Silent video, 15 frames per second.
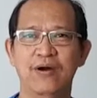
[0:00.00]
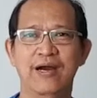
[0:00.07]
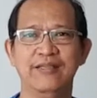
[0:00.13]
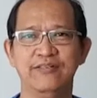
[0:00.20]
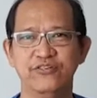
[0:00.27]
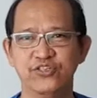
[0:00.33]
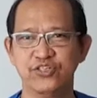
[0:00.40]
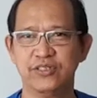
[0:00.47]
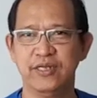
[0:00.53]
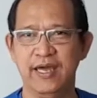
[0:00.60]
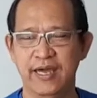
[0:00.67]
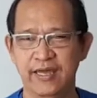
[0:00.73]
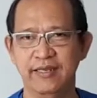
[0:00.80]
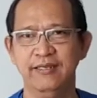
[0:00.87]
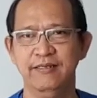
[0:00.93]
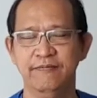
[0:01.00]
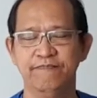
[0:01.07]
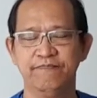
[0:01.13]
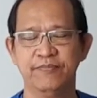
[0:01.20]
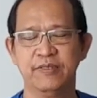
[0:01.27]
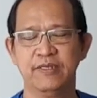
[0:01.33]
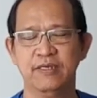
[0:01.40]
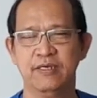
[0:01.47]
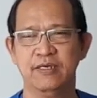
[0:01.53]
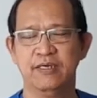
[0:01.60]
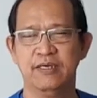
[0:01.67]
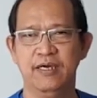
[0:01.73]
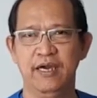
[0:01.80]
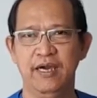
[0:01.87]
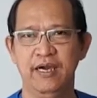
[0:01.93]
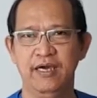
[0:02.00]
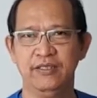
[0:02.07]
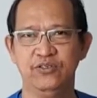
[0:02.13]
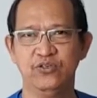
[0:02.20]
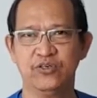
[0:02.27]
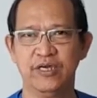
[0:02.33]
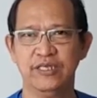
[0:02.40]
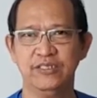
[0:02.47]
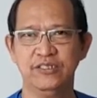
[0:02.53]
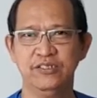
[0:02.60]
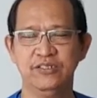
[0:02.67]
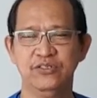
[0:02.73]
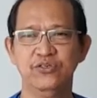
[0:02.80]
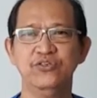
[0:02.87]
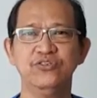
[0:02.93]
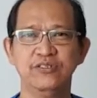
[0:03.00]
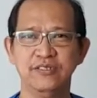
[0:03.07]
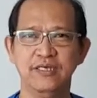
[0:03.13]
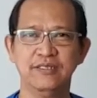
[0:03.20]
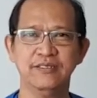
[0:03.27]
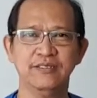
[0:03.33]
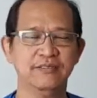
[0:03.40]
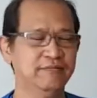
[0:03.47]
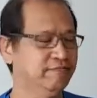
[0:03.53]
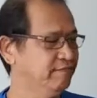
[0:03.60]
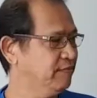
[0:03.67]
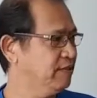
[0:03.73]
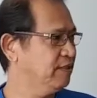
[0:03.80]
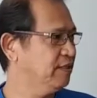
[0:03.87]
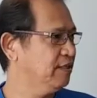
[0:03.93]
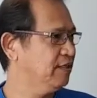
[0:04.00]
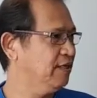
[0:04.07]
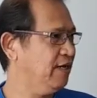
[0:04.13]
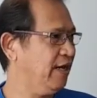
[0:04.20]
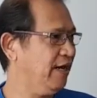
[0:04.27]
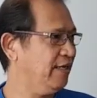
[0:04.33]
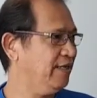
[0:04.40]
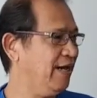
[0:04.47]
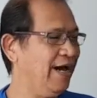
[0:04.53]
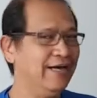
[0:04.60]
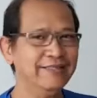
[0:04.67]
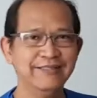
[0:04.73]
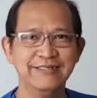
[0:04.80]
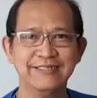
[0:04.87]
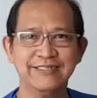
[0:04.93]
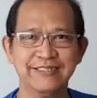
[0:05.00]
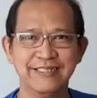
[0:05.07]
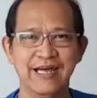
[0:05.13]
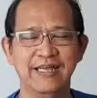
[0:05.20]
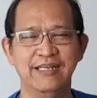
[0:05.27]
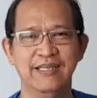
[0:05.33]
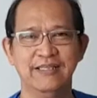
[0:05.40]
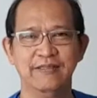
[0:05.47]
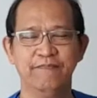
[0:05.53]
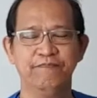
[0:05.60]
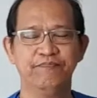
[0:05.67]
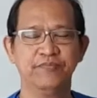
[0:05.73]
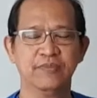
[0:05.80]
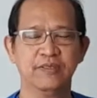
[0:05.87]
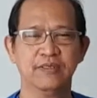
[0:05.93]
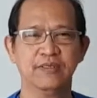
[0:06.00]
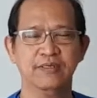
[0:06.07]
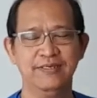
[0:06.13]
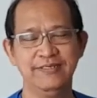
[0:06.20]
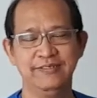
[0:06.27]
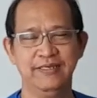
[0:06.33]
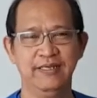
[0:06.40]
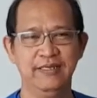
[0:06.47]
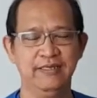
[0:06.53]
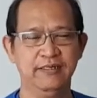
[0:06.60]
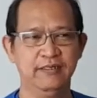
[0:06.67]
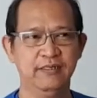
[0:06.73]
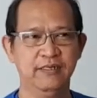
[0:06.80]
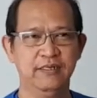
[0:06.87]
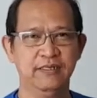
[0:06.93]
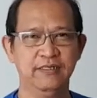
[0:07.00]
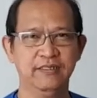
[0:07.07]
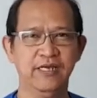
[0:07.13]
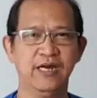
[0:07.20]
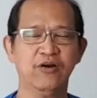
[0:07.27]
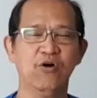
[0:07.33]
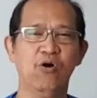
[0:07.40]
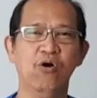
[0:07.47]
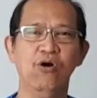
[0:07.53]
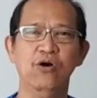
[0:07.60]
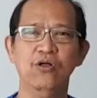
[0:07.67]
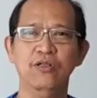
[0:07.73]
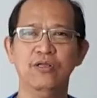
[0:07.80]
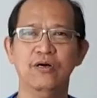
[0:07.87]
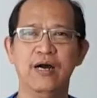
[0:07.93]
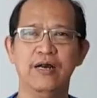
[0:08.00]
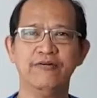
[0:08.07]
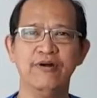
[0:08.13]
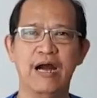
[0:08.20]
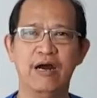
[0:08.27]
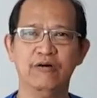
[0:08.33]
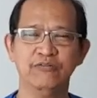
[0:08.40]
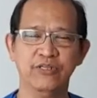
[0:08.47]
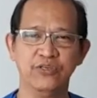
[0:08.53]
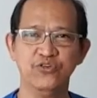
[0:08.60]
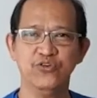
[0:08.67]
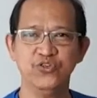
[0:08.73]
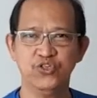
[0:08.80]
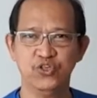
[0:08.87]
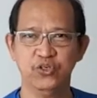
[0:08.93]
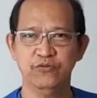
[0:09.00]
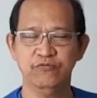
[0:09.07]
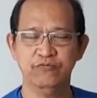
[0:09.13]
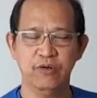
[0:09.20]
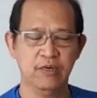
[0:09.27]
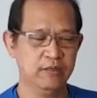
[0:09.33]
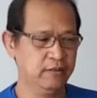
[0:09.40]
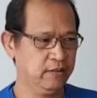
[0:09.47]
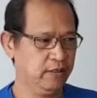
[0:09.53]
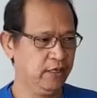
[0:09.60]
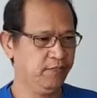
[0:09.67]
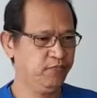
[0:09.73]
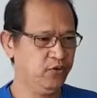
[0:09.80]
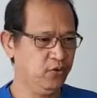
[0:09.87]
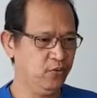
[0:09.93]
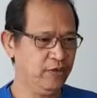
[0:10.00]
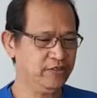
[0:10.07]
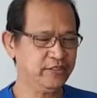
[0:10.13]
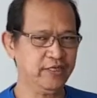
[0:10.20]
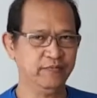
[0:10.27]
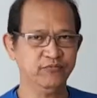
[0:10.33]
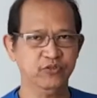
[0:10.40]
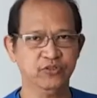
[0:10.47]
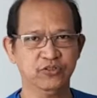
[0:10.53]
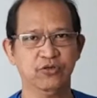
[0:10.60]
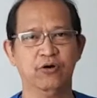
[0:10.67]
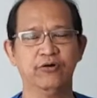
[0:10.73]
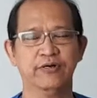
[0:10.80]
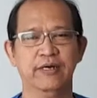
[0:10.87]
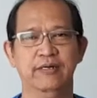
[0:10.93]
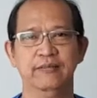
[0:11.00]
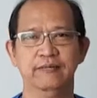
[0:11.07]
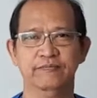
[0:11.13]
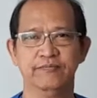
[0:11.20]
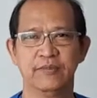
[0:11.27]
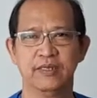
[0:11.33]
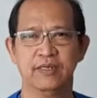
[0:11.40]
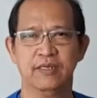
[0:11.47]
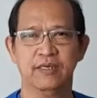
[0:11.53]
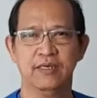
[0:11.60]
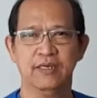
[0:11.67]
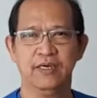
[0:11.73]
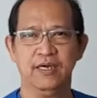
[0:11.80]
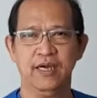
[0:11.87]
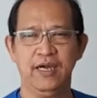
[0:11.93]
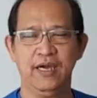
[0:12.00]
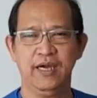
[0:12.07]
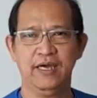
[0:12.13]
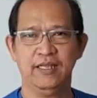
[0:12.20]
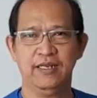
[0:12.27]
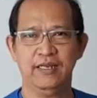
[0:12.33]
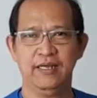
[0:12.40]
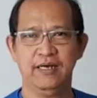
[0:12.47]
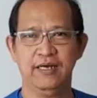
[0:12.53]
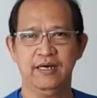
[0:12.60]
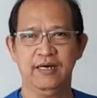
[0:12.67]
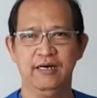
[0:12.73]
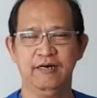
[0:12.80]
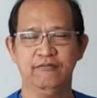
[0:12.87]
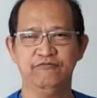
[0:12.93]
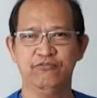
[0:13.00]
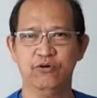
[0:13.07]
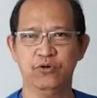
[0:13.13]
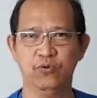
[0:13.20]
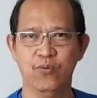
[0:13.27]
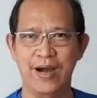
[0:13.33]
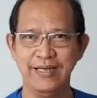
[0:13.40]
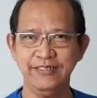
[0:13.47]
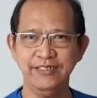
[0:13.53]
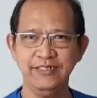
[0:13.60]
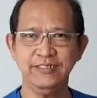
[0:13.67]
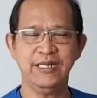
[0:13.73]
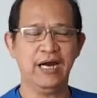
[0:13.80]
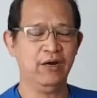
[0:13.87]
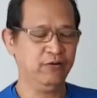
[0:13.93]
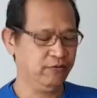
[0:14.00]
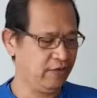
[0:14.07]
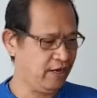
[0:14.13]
understand, and you can use it and understand it easily. They are all around the YouTube if you want some tutorial. And for 1 year now,